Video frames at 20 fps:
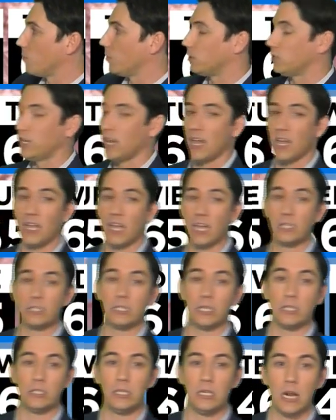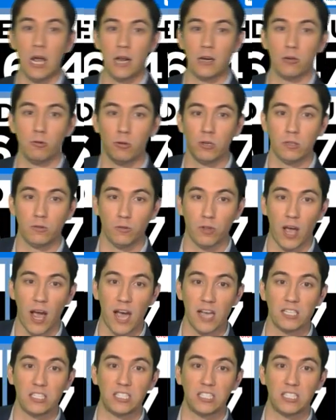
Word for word: But today, again, 69 degrees for the high,